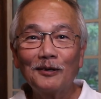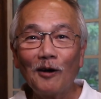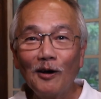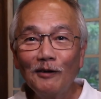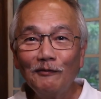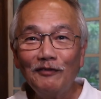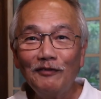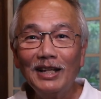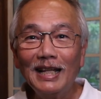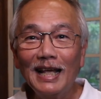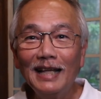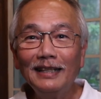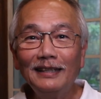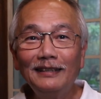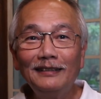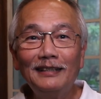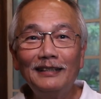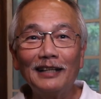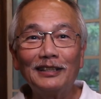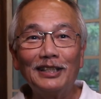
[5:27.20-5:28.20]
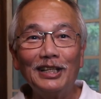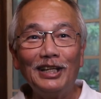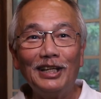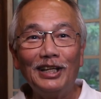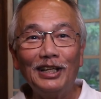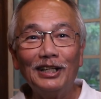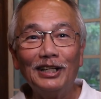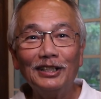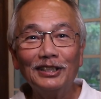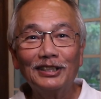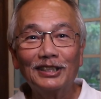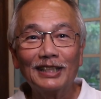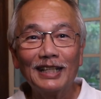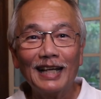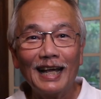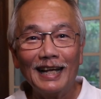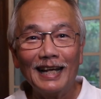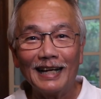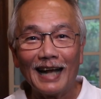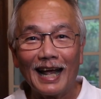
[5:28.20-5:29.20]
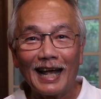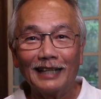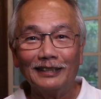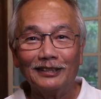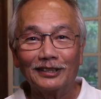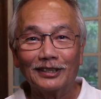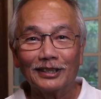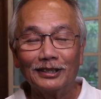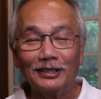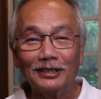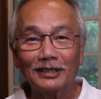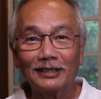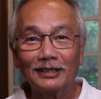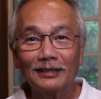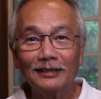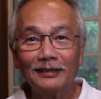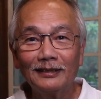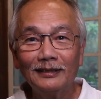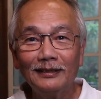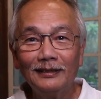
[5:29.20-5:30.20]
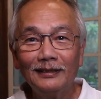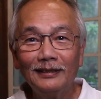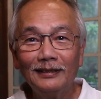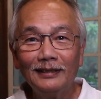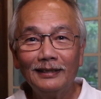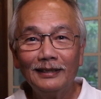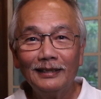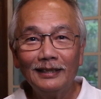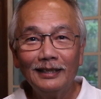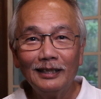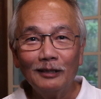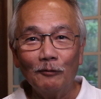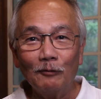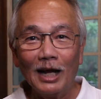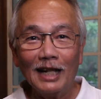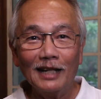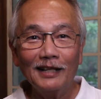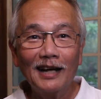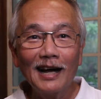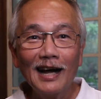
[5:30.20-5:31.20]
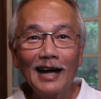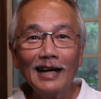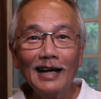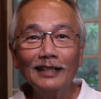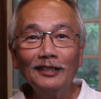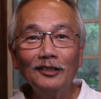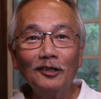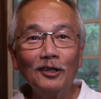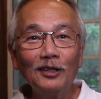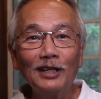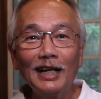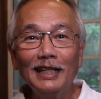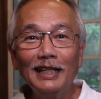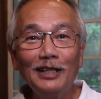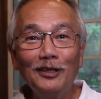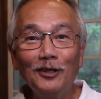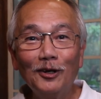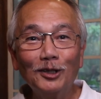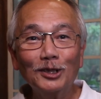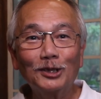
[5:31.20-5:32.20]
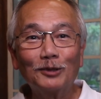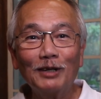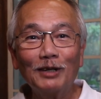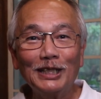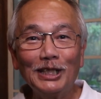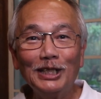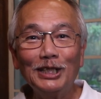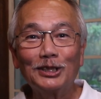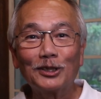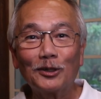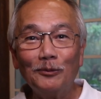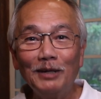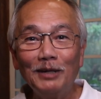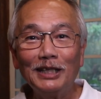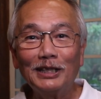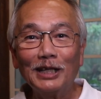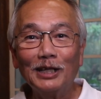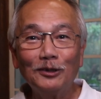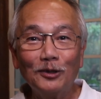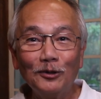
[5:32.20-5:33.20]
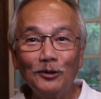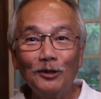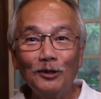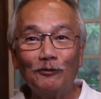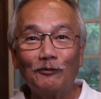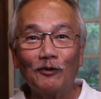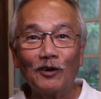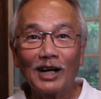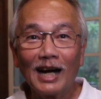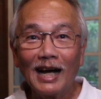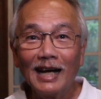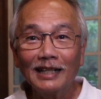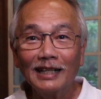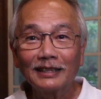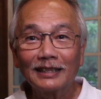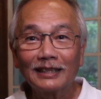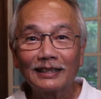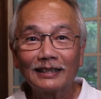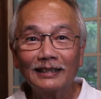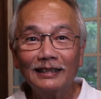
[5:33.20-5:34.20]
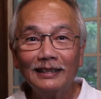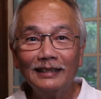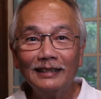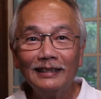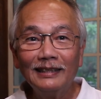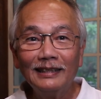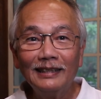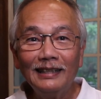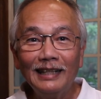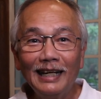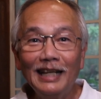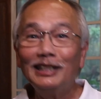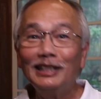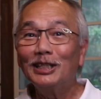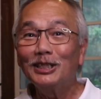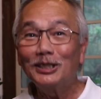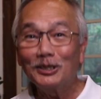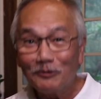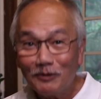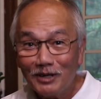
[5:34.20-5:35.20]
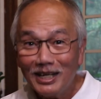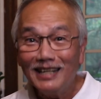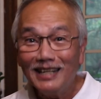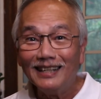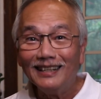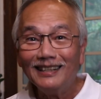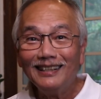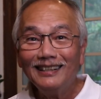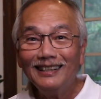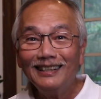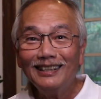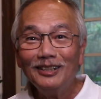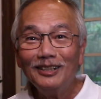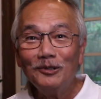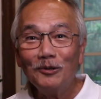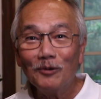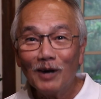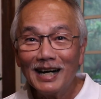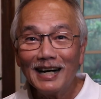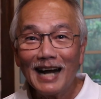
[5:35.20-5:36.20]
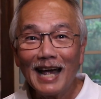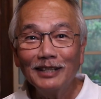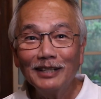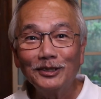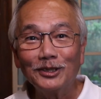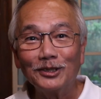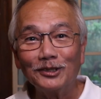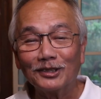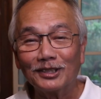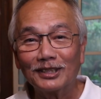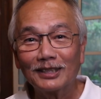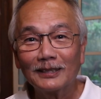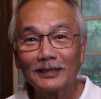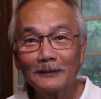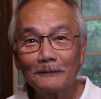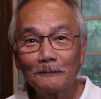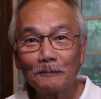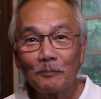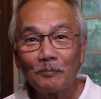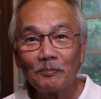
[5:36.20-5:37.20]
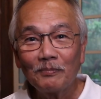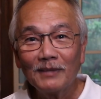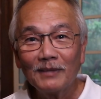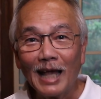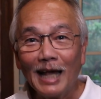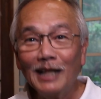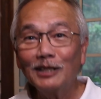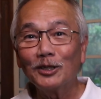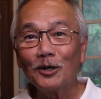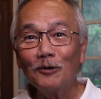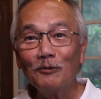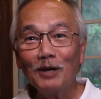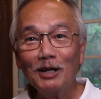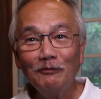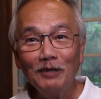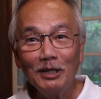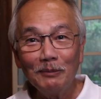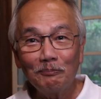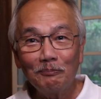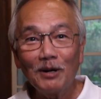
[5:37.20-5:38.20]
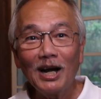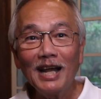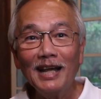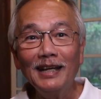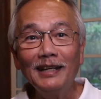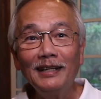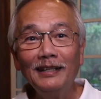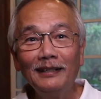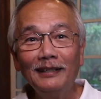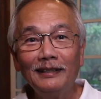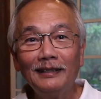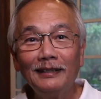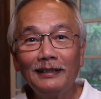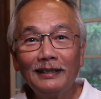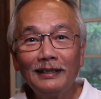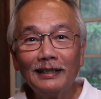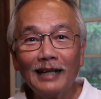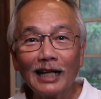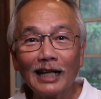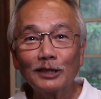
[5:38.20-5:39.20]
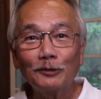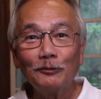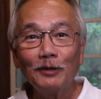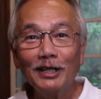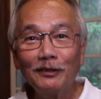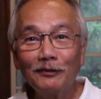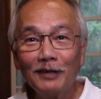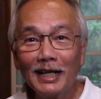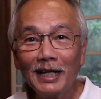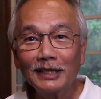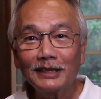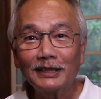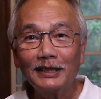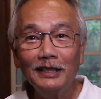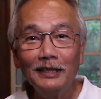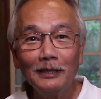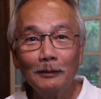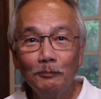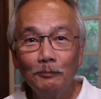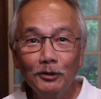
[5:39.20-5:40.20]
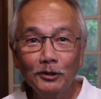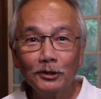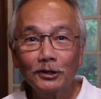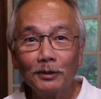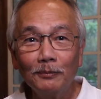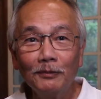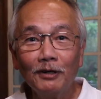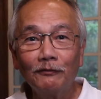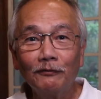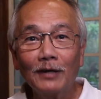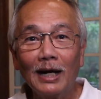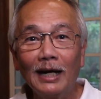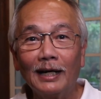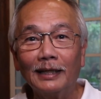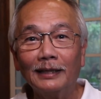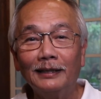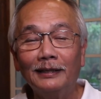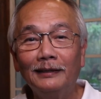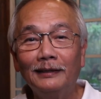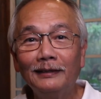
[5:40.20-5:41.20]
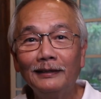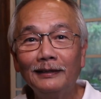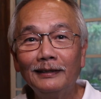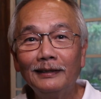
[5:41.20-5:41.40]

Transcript: confident that He hears and answers. While God already knows what He is committed to do for us, it is we who are anxious. And so when we pray, as we rest in the bosom of God,